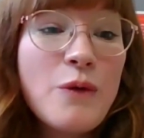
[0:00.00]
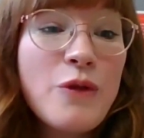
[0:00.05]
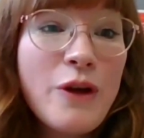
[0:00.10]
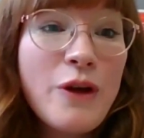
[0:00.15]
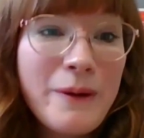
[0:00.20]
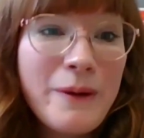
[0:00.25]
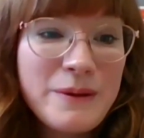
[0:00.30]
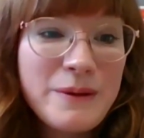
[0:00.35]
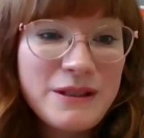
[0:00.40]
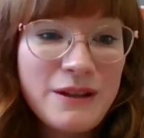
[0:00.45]

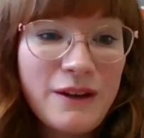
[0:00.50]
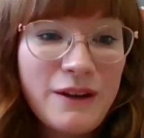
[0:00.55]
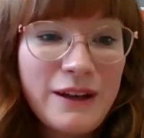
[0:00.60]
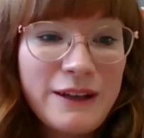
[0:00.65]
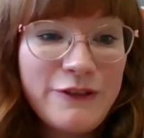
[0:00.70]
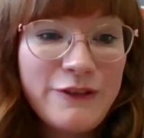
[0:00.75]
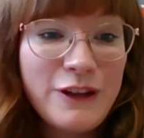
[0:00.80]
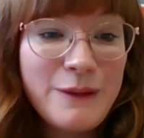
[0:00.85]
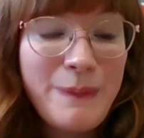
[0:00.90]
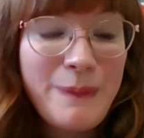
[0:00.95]
although it was
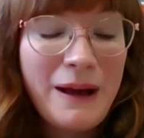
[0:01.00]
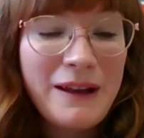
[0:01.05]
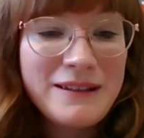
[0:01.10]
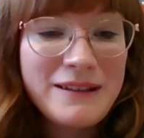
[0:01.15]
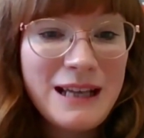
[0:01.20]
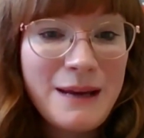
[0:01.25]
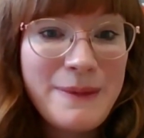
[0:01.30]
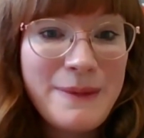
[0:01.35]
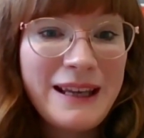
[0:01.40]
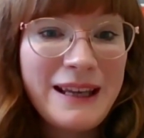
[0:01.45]
started for the
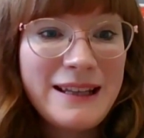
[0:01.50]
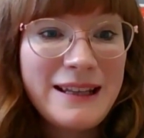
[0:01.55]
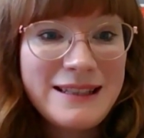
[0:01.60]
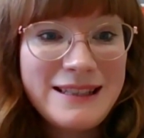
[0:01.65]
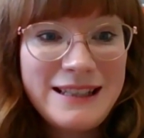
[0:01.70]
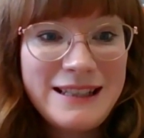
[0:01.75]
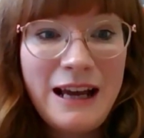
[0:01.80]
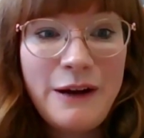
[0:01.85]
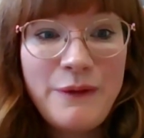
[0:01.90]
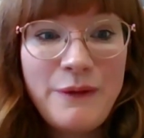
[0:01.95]
pandemic,
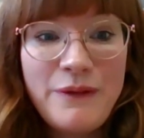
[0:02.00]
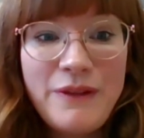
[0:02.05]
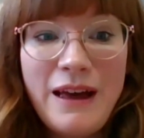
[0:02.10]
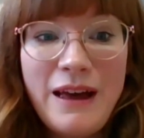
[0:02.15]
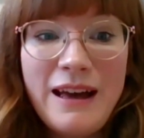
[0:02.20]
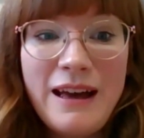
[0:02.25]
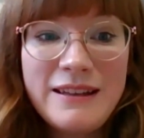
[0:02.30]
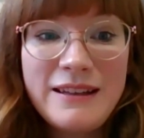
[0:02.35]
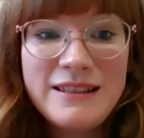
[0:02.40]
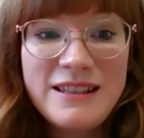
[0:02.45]
it's now
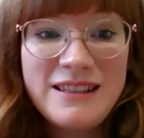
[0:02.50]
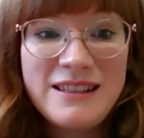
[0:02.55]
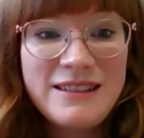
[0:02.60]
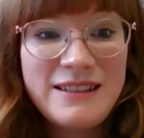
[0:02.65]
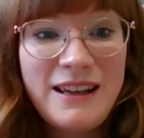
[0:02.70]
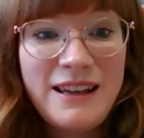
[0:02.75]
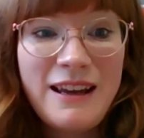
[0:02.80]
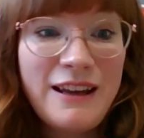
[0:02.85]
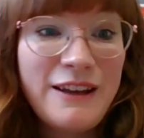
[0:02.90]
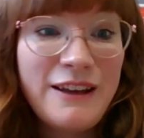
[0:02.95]
there to
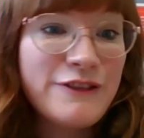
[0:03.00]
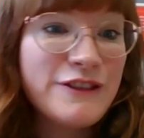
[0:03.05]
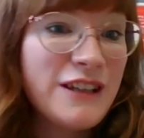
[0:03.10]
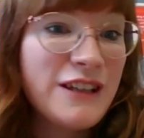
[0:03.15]
stay,